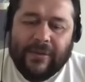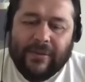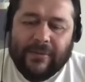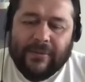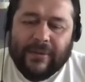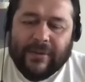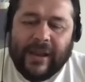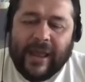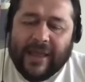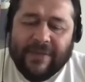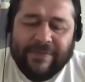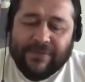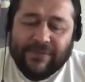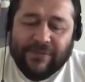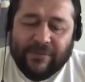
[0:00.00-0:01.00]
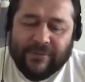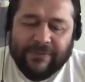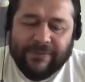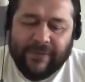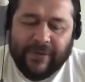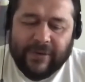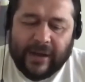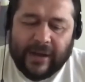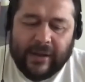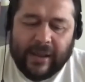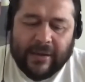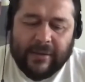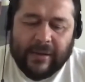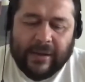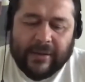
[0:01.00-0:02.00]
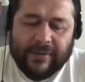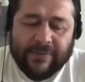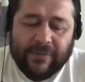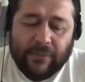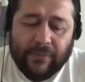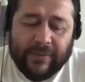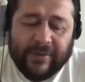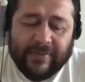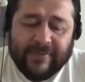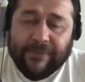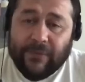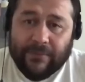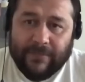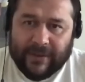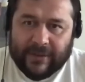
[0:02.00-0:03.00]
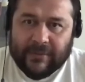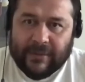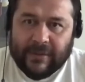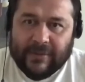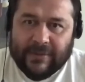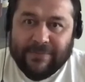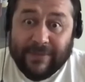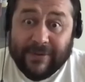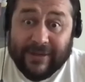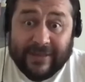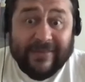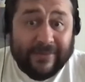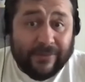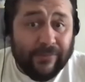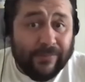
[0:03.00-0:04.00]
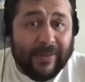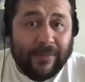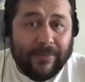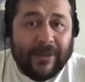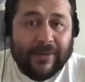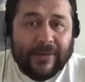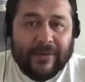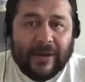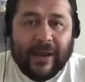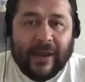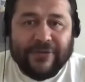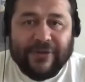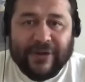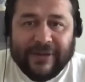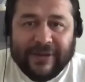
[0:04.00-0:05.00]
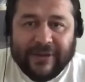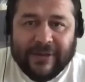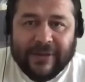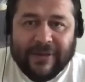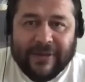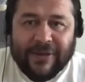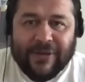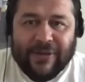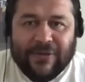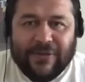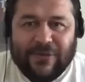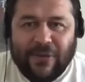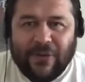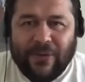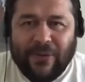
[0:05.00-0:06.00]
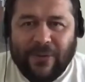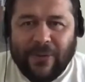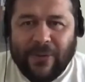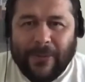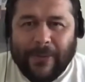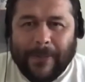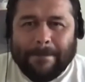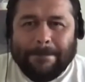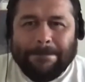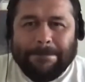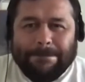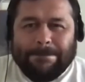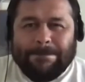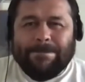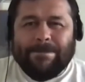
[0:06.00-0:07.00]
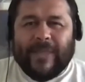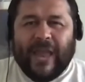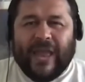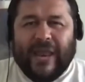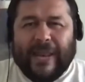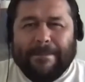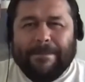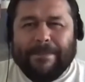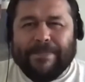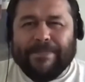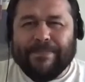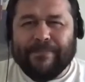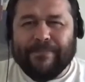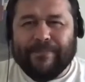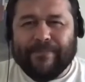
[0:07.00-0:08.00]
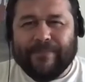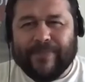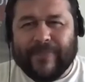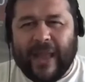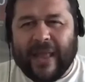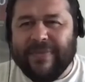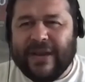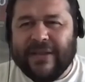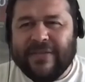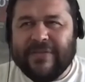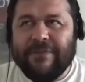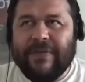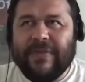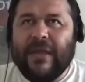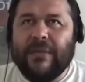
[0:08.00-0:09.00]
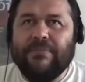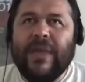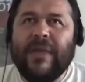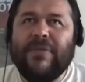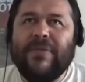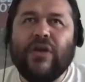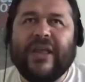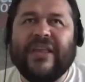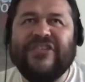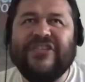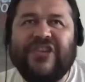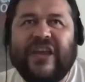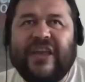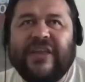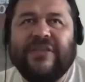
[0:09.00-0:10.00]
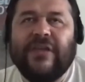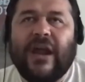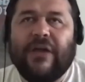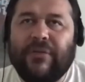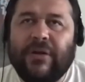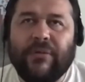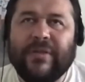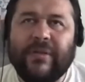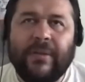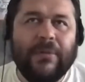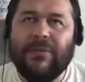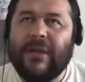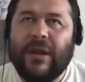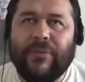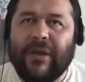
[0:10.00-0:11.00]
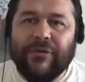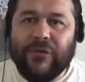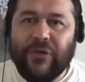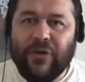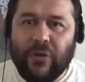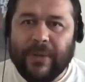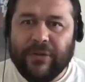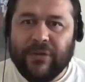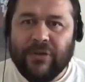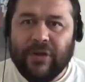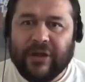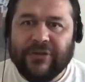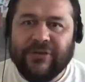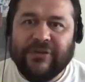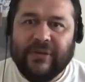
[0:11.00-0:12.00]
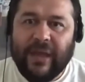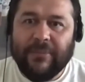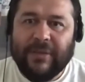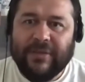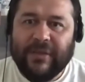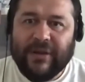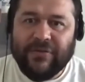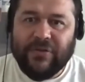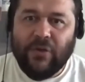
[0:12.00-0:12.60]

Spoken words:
Life is so unfair, and it's so easy for men. It's very easy to be a man, actually. So, and there is something that maybe you can change with the people around you, but you know that, I mean, there is no